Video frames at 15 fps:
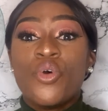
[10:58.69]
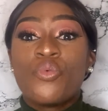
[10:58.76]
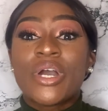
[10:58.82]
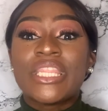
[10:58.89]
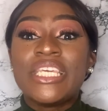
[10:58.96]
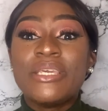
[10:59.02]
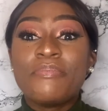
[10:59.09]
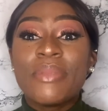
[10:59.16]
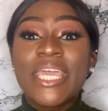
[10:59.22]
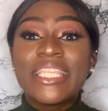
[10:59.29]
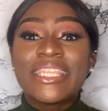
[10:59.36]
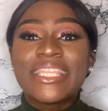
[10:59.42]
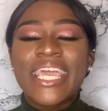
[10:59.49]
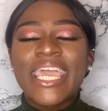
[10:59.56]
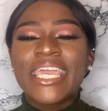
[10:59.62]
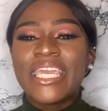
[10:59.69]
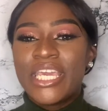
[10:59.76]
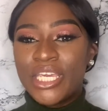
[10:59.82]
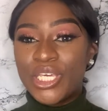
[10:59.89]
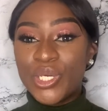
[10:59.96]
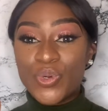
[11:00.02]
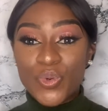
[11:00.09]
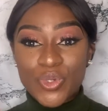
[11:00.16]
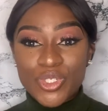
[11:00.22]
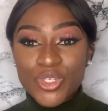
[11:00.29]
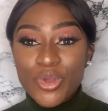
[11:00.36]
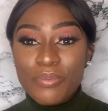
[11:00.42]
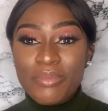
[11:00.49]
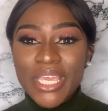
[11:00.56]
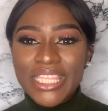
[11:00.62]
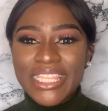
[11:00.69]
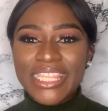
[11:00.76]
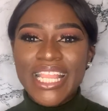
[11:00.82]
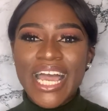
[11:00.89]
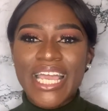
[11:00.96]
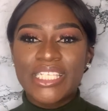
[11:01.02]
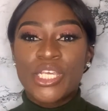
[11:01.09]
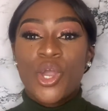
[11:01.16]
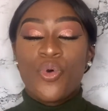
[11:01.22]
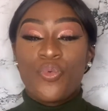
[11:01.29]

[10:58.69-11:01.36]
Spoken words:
When he made day, he also made night.